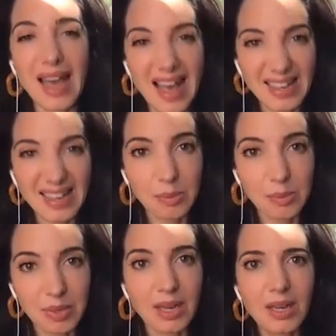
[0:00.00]
has to
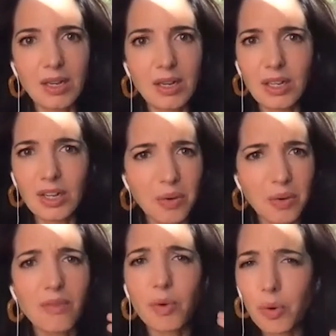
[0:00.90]
be. And, you know,
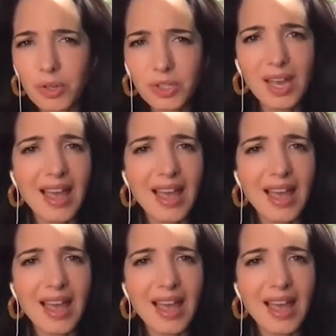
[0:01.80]
of course,